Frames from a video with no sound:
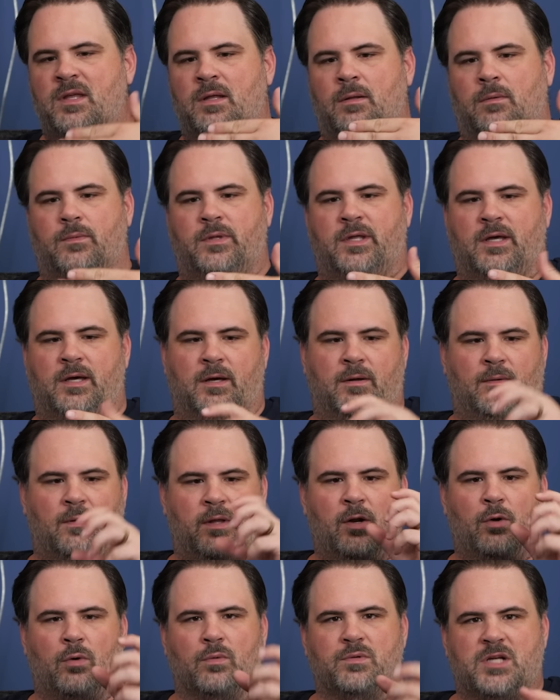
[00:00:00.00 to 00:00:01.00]
the the
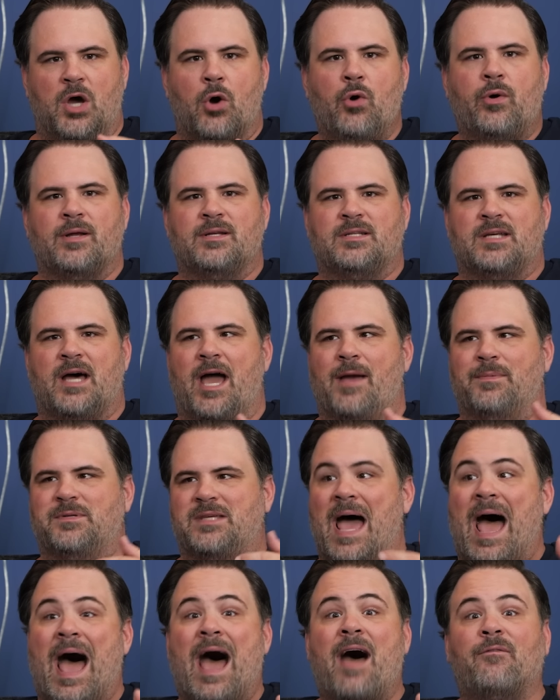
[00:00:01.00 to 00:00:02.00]
little token types
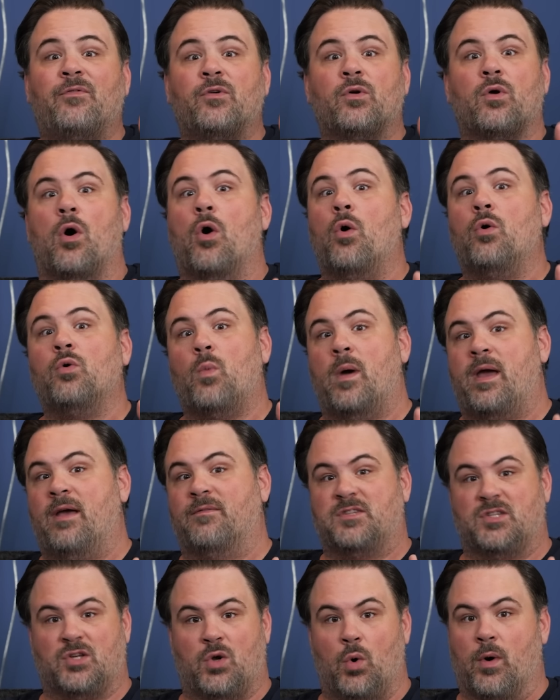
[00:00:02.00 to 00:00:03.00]
have their own way
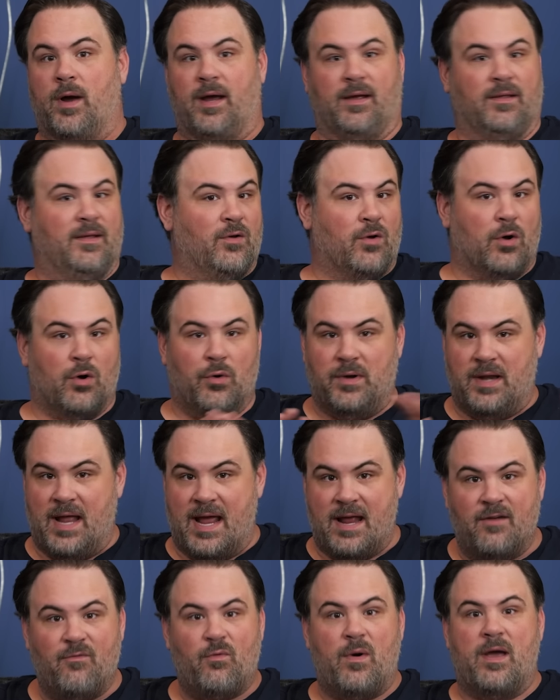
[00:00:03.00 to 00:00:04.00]
of scoring, their own
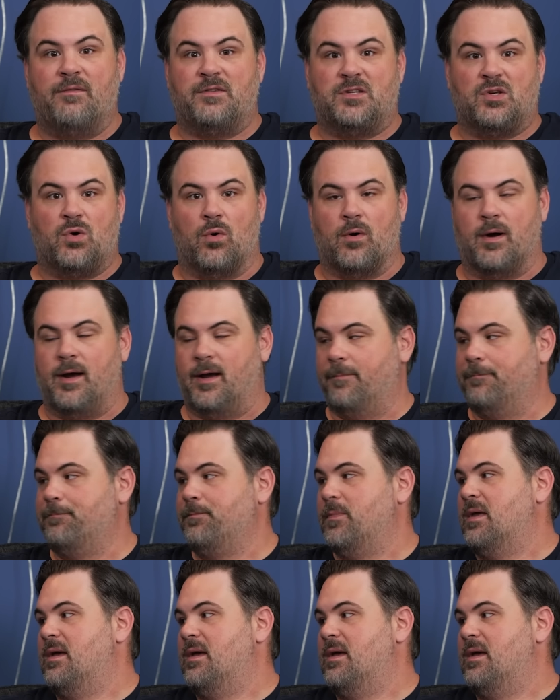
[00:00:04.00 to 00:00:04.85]
native way of scoring.